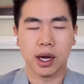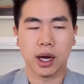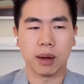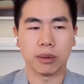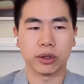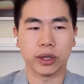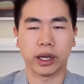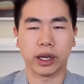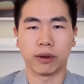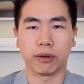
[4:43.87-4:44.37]

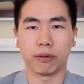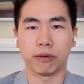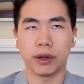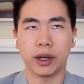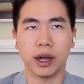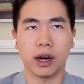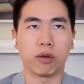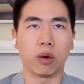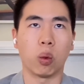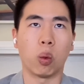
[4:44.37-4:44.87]
Um, so I can
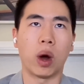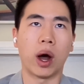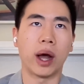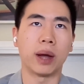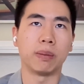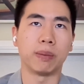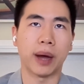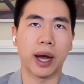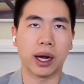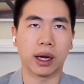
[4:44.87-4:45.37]
kind of
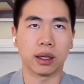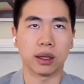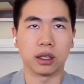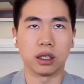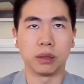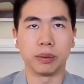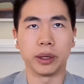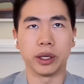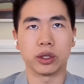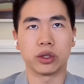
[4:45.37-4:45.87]
rewind back a
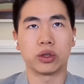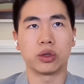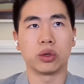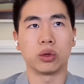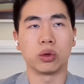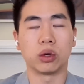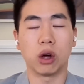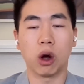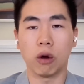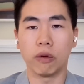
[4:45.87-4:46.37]
little bit
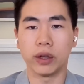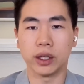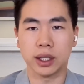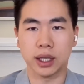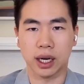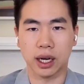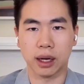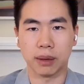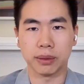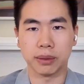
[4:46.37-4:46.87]
to COVID
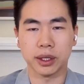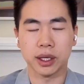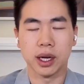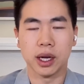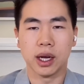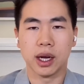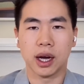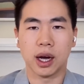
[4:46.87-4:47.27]
times.